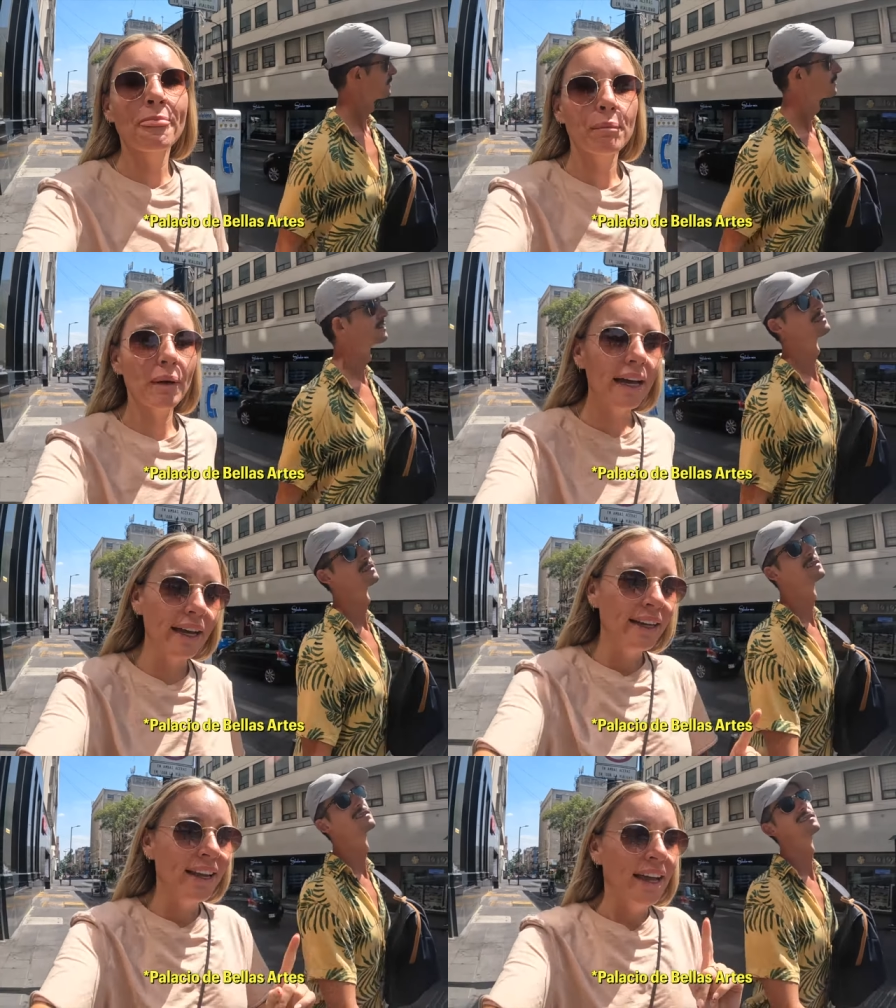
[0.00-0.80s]
But
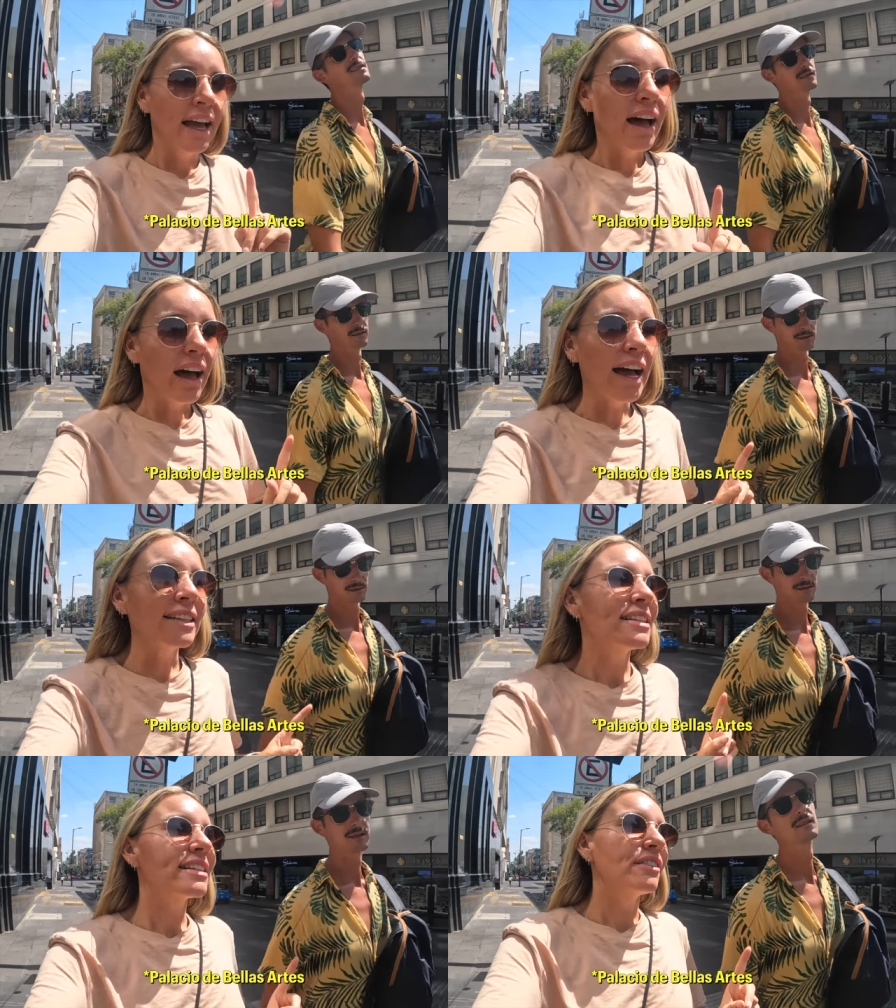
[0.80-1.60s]
I
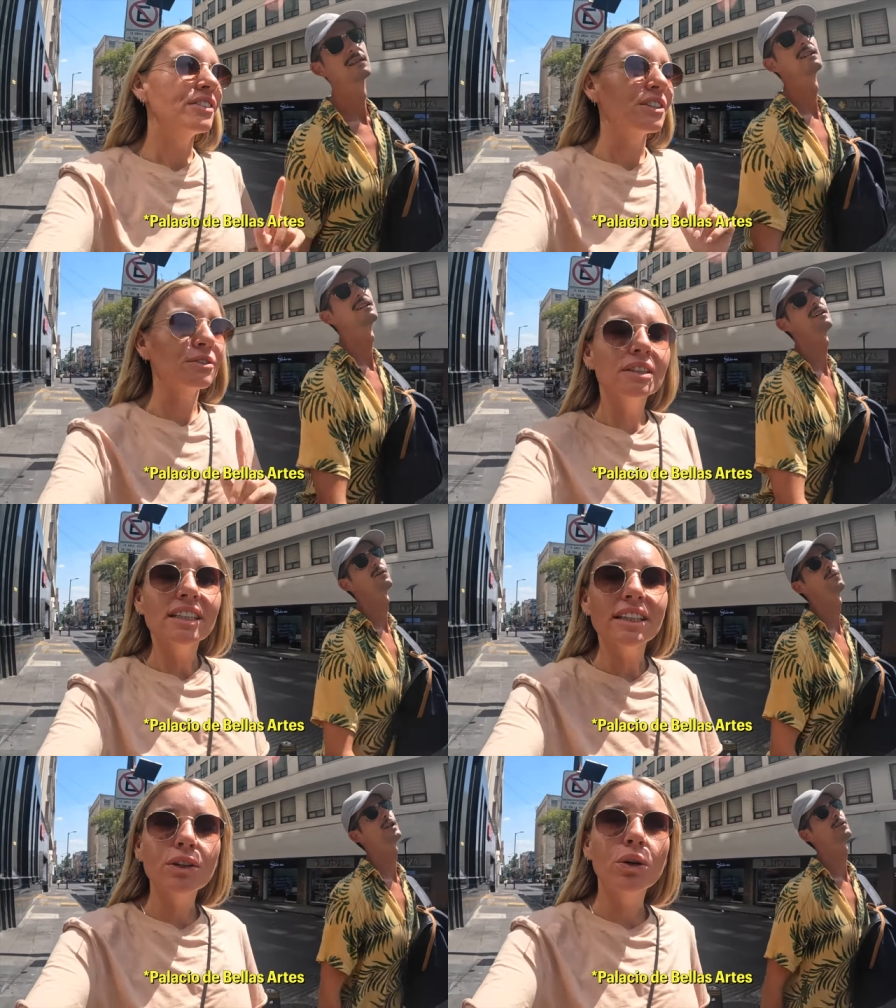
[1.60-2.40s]
discovered a
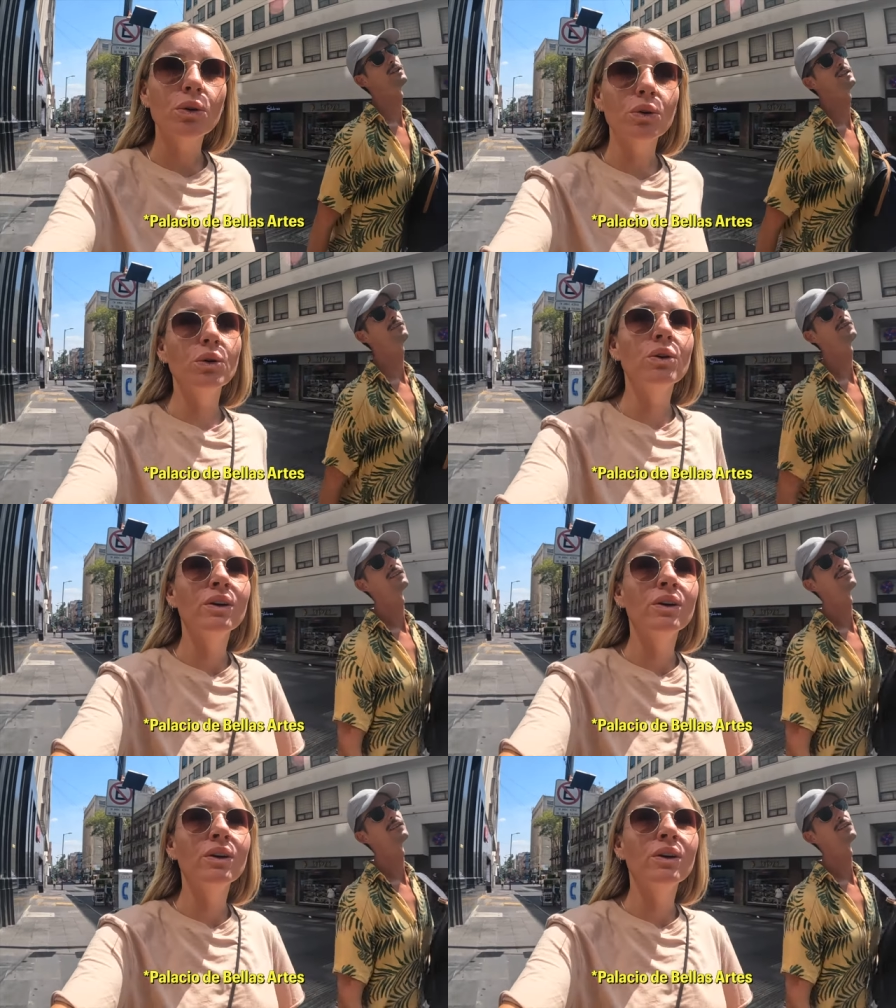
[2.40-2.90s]
really oh, wow, cool... I didn't even